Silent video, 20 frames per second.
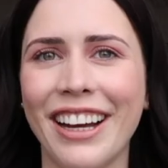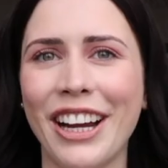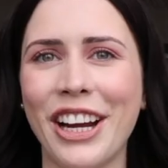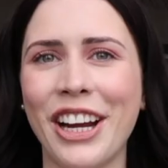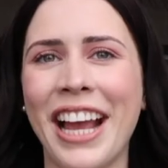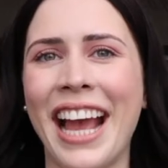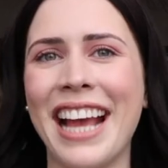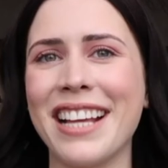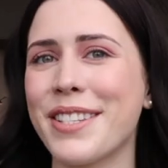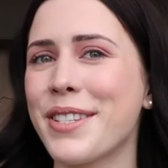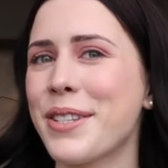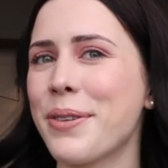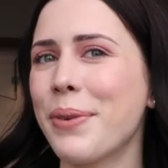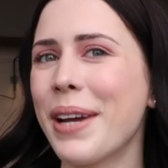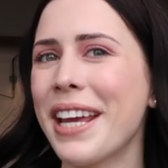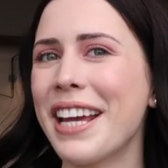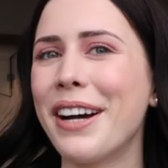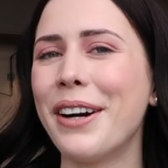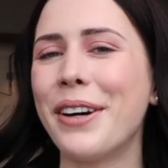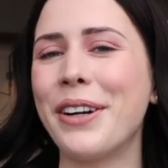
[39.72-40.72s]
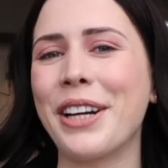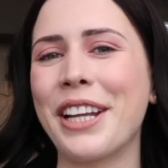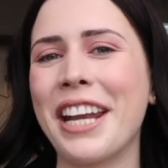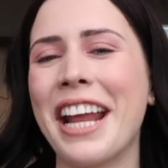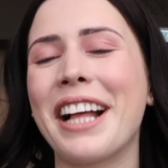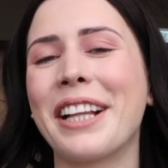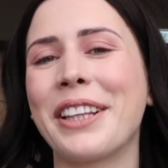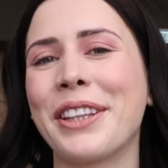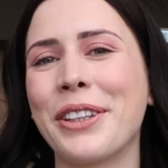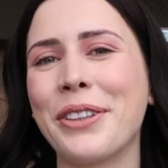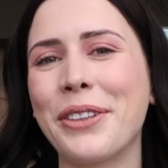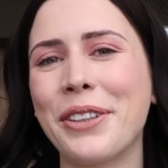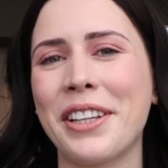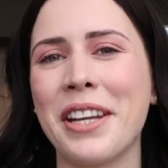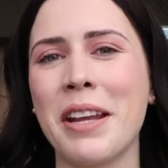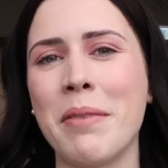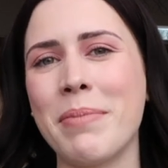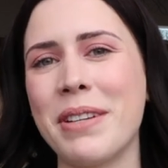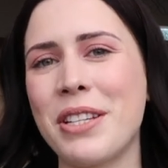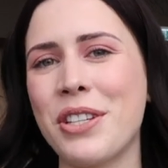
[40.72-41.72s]
Okay, so we are on look
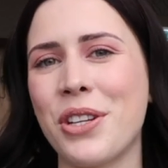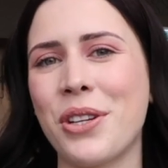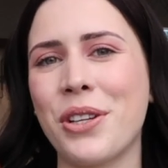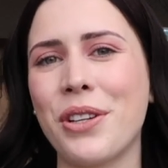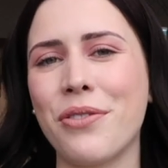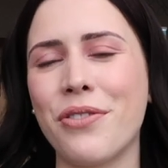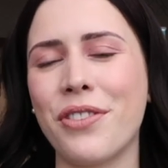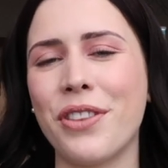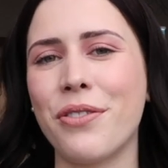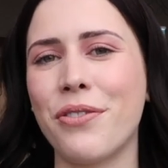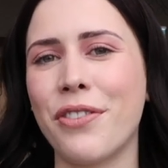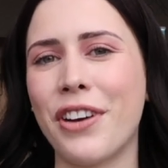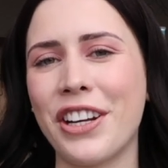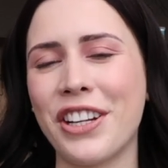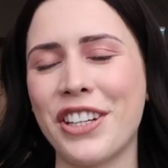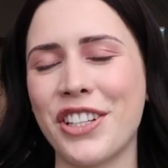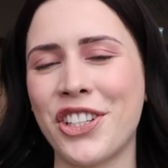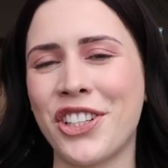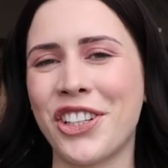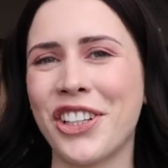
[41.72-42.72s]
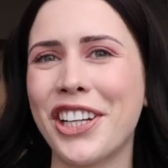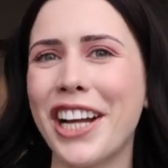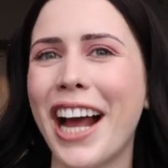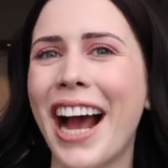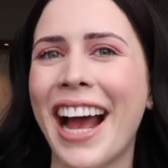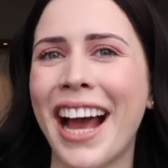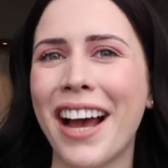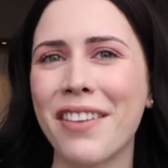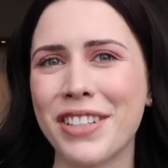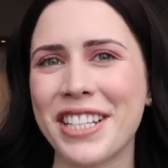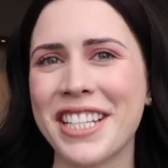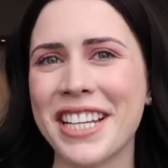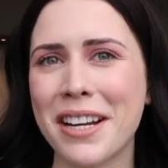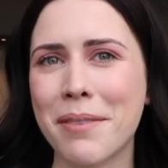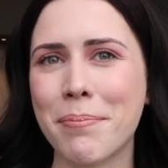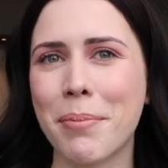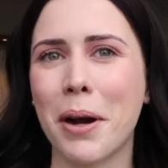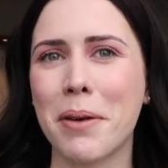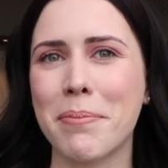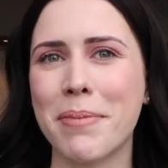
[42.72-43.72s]
number two for the photo shoot. I haven't done
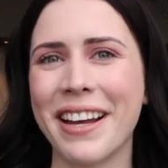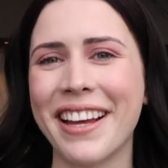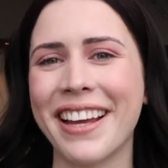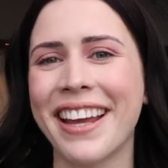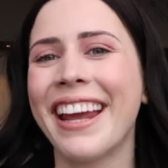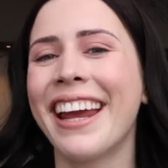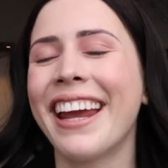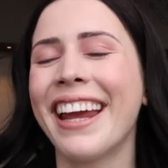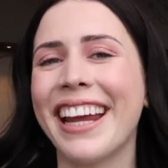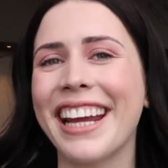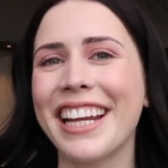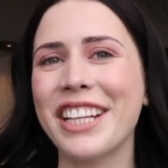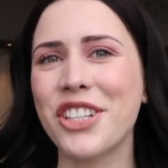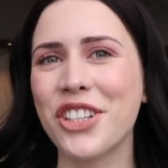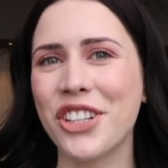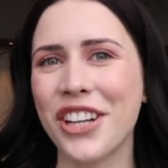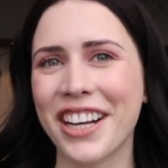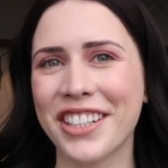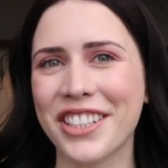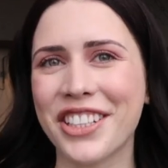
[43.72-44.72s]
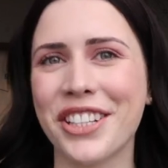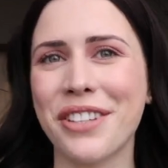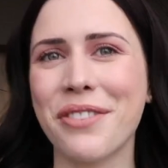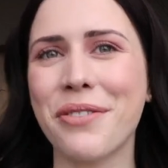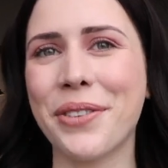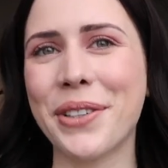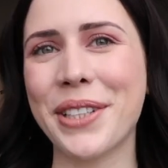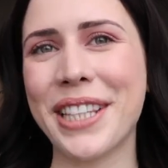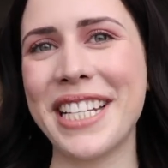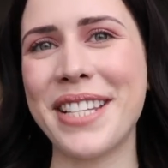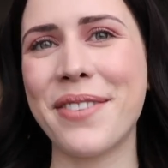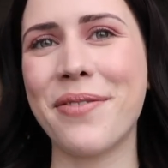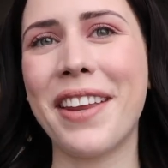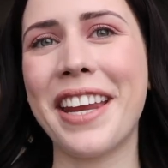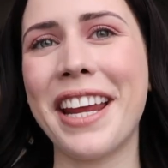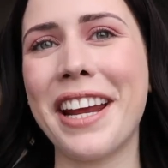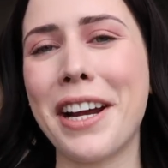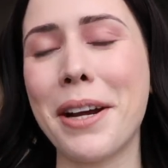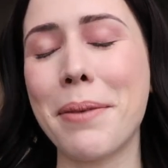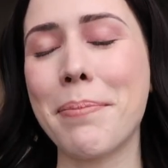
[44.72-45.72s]
a proper introduction for this
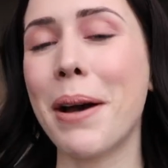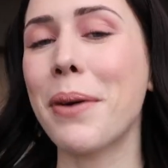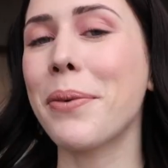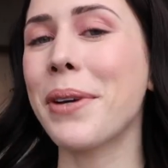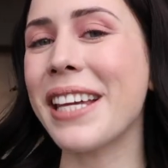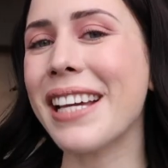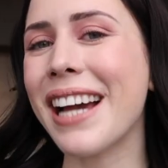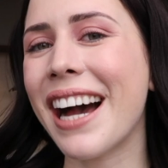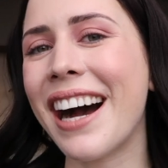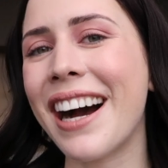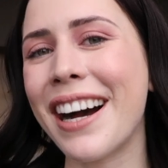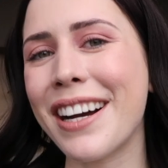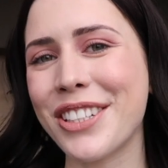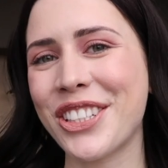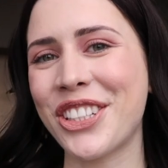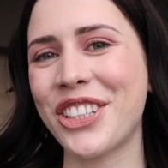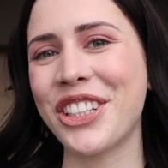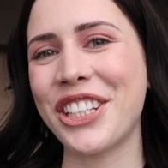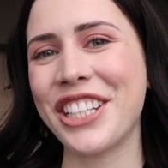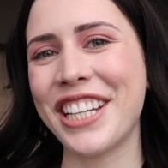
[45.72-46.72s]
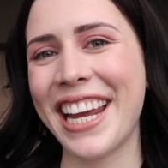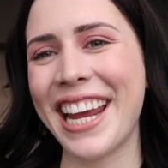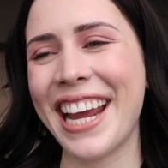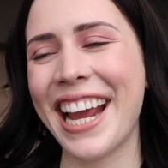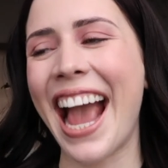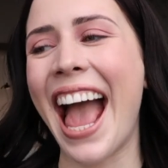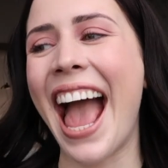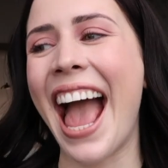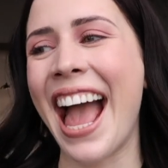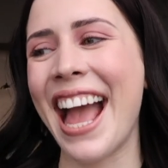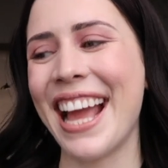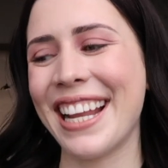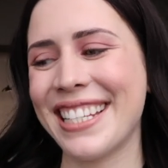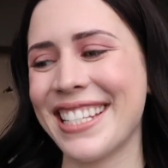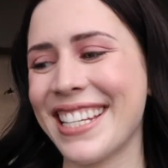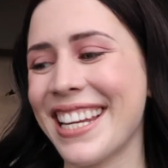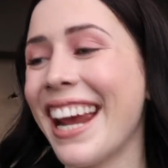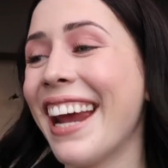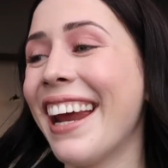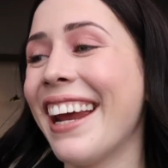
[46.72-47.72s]
video, but we are shooting
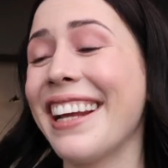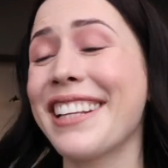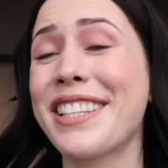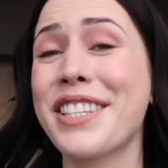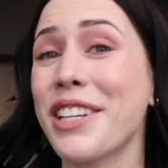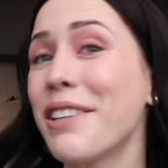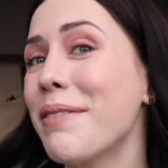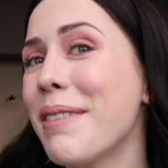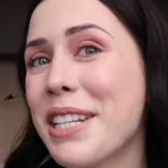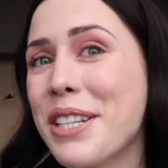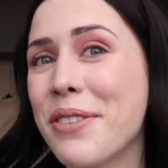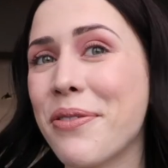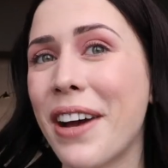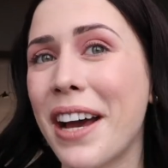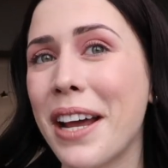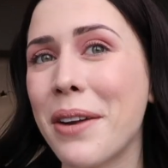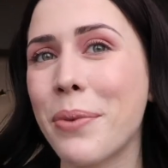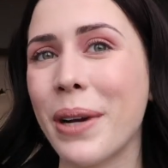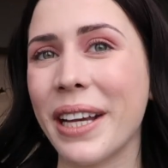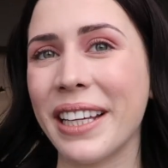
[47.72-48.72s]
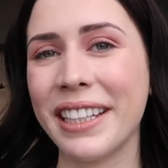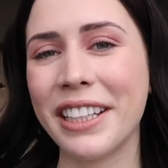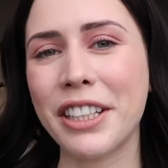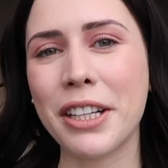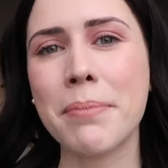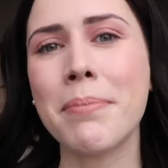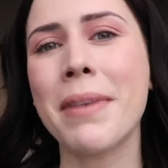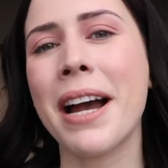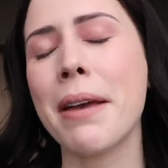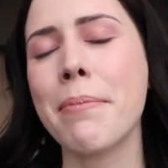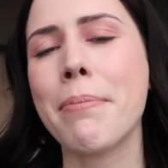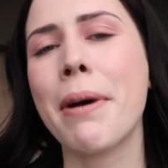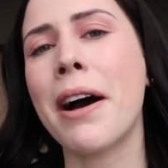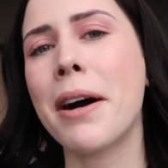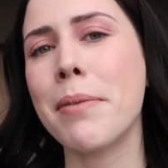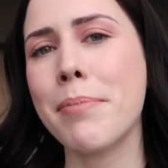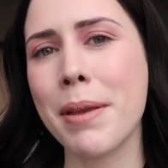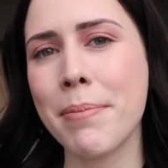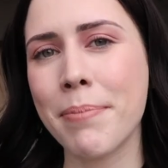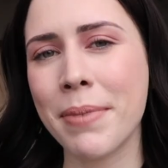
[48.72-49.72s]
and it's so much fun. We're here in my
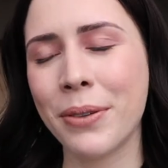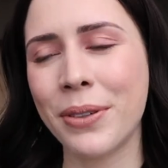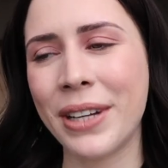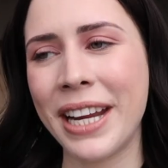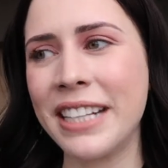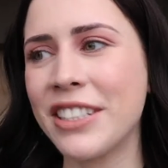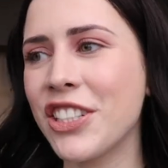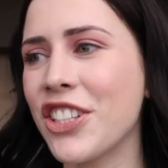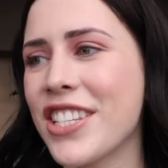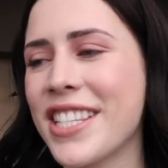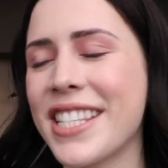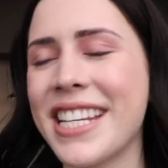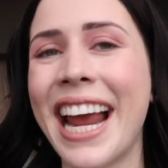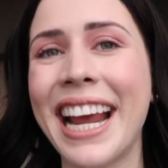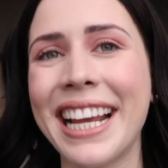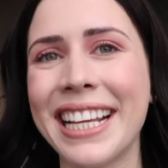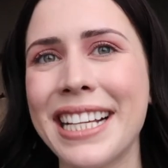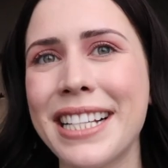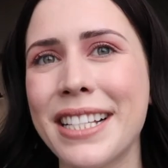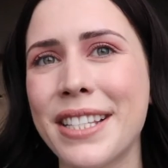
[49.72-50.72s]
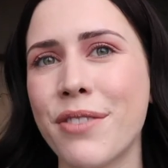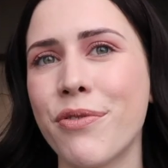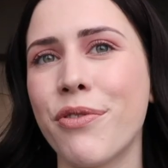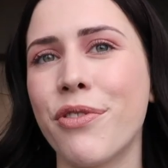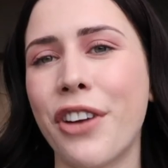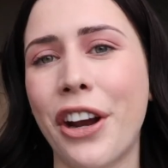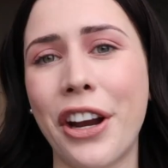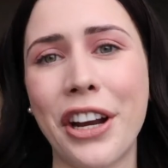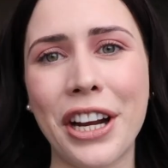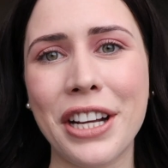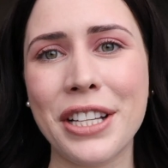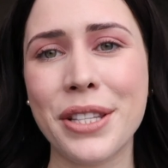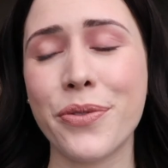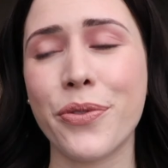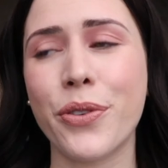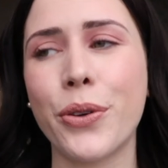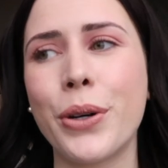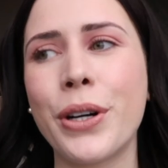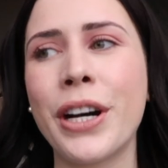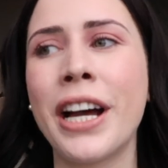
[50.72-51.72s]
apartment building just taking some photos
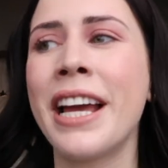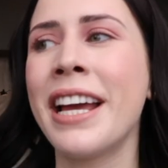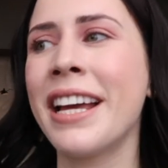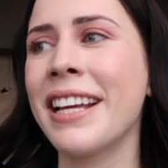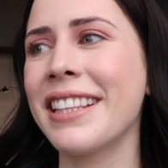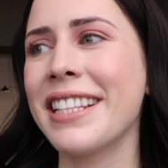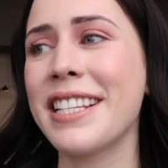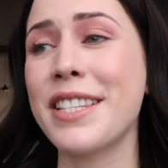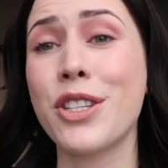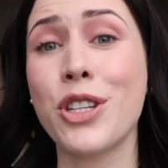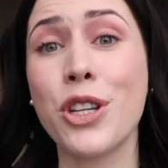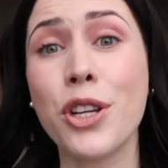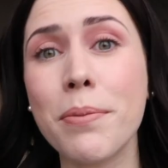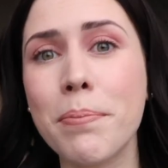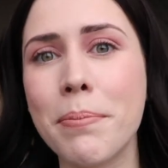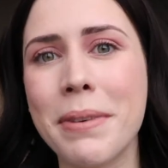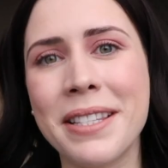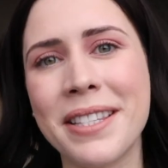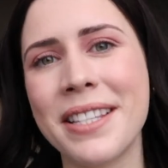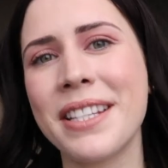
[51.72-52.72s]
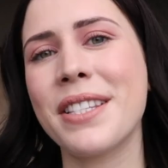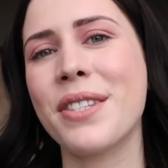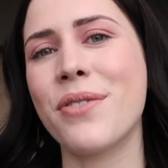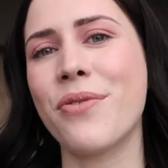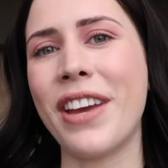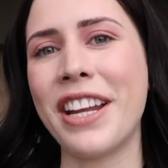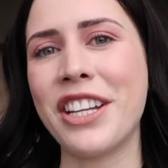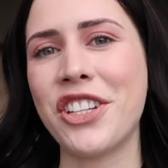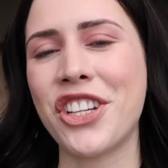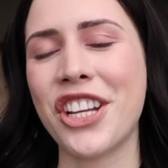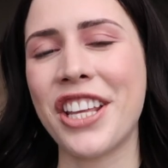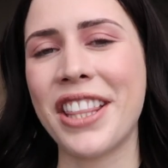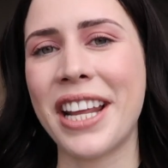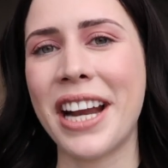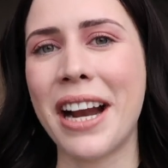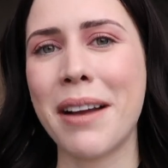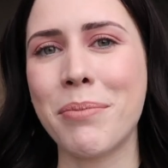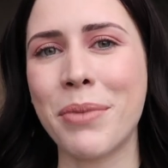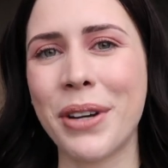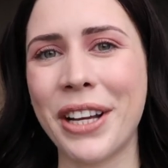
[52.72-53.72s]
for this new business venture that
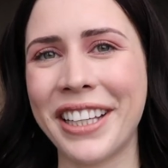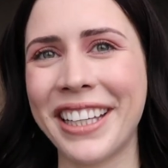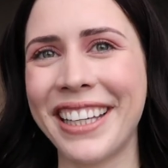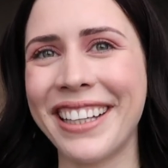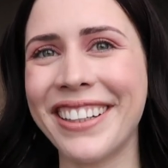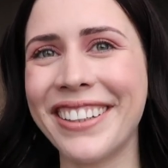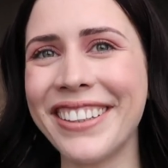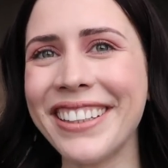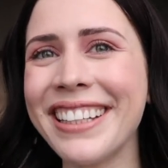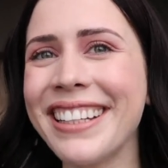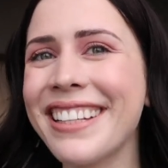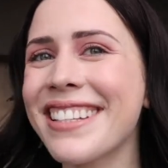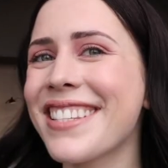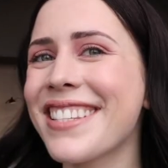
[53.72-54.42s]
I'm working on.